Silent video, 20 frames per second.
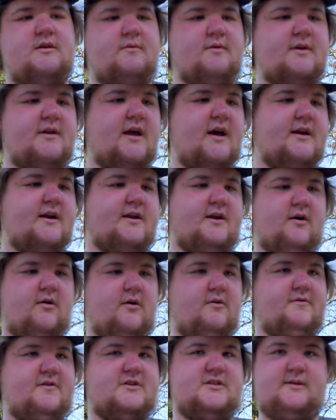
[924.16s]
I'm gonna kind of go
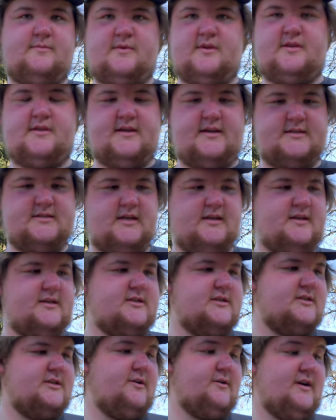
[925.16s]
over some of the things that
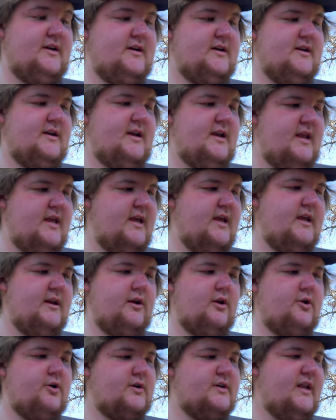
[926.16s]
this is gonna need
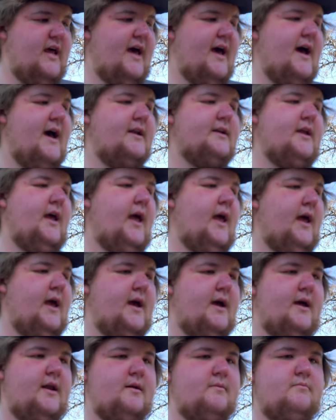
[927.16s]
looked at,
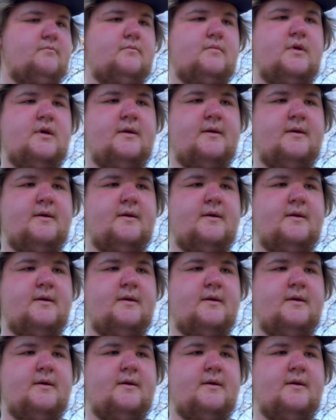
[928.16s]
and